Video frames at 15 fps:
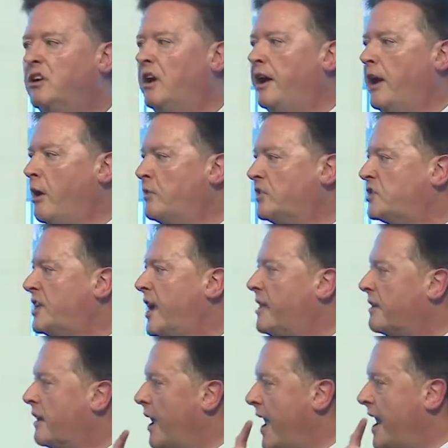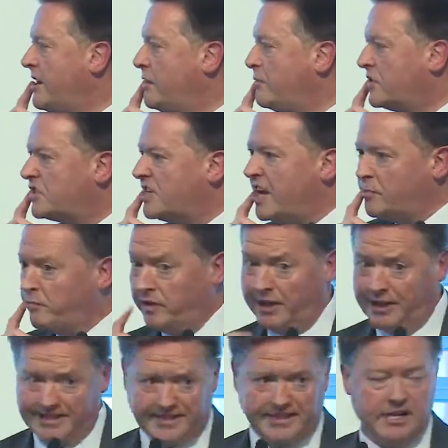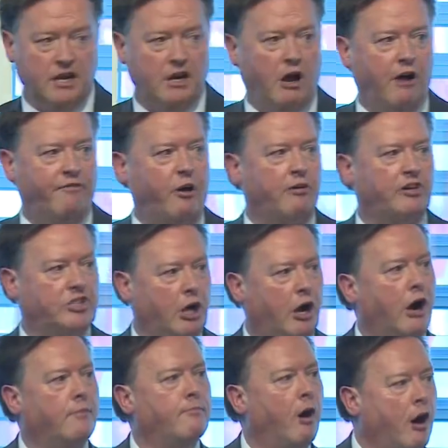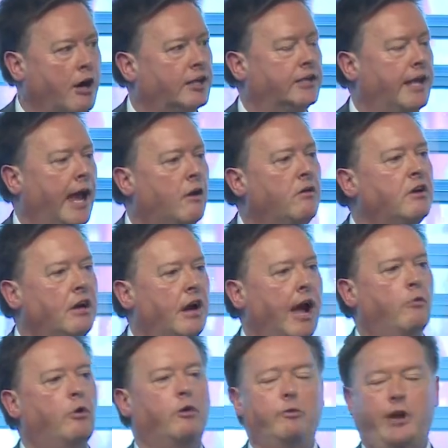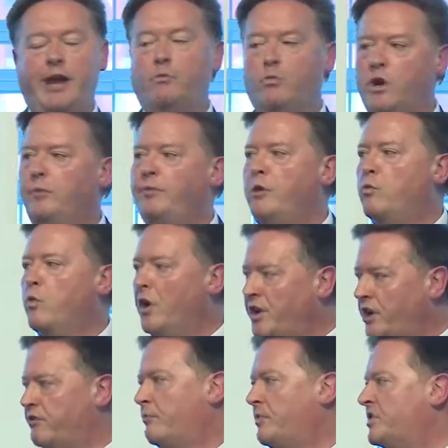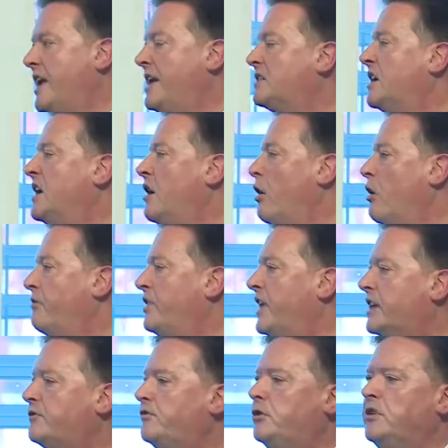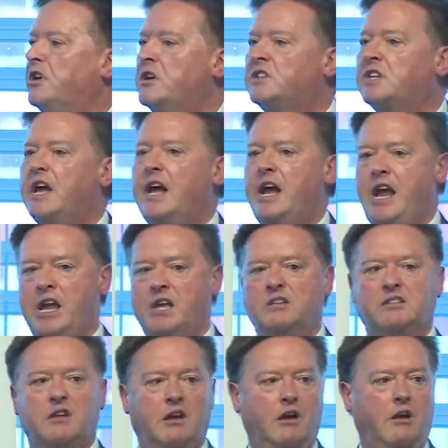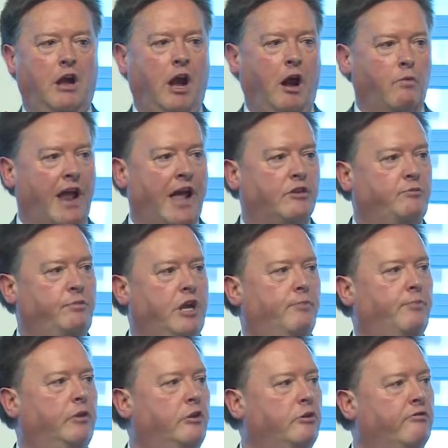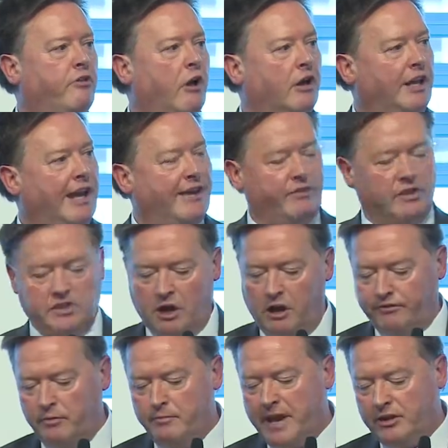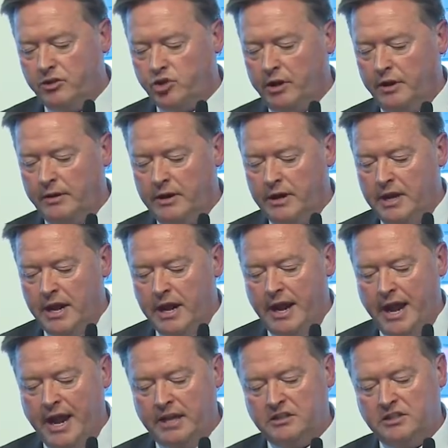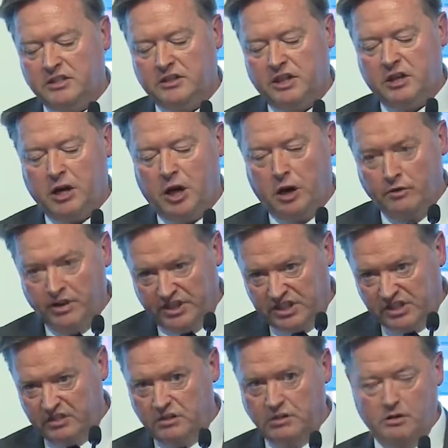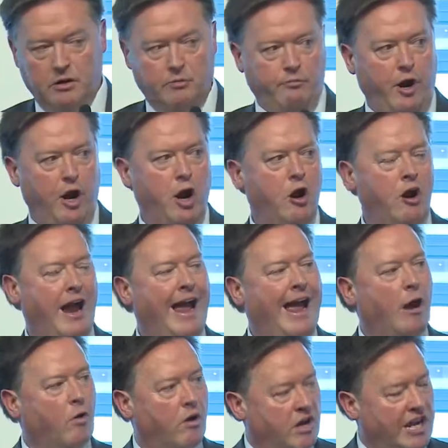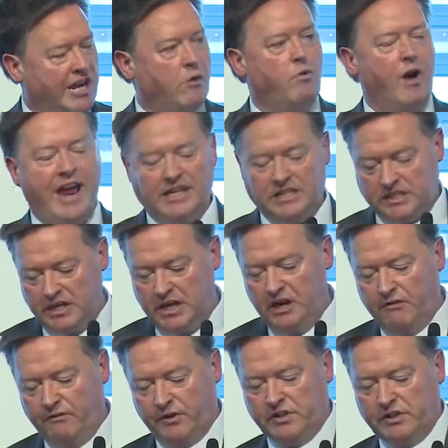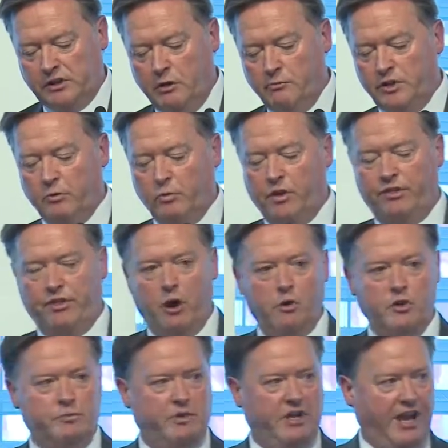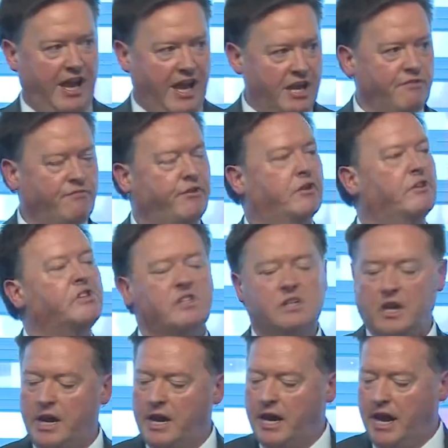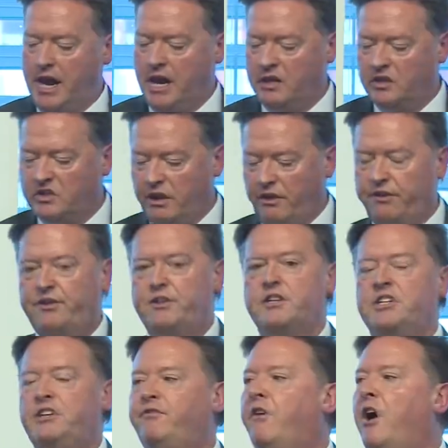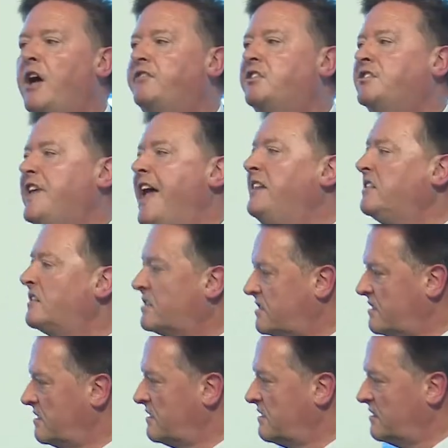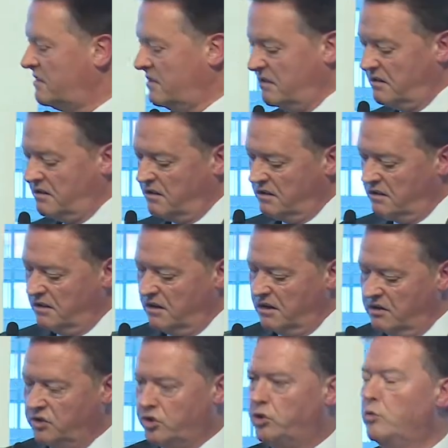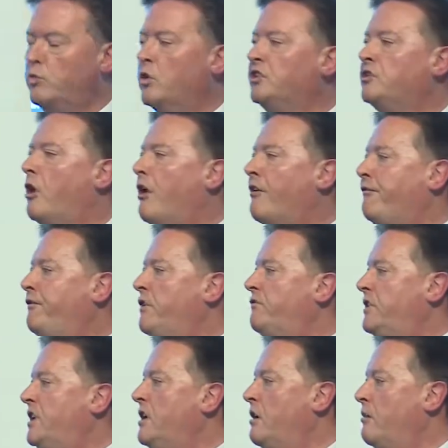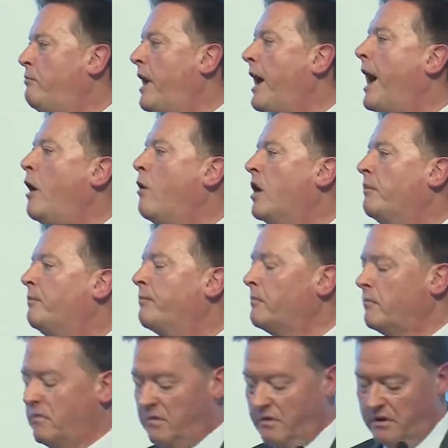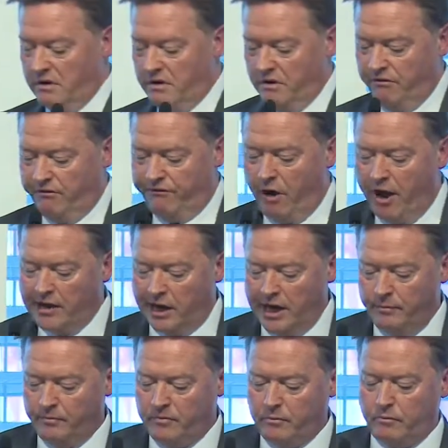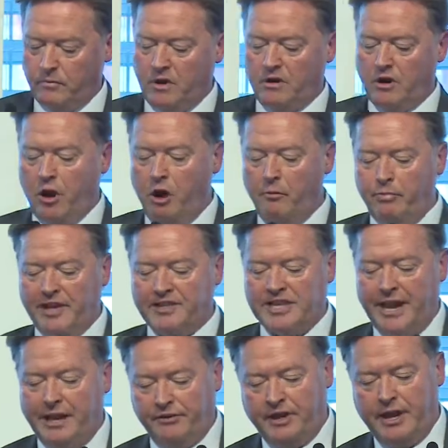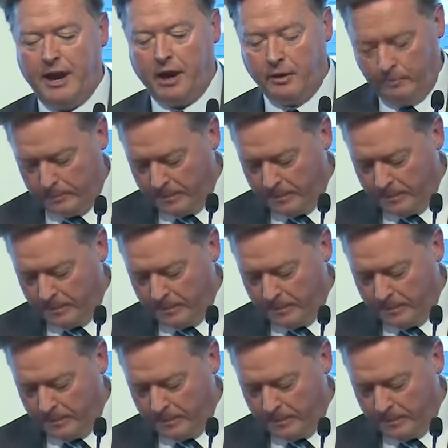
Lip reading: And I would say that 80% plus of our entire market now, and it will be 100% over the next few years, is around people who've got levels of dementia. And the current per hourly rate for someone with those behaviors is 35 cents to $1.50 per hour. Finally, complex healthcare.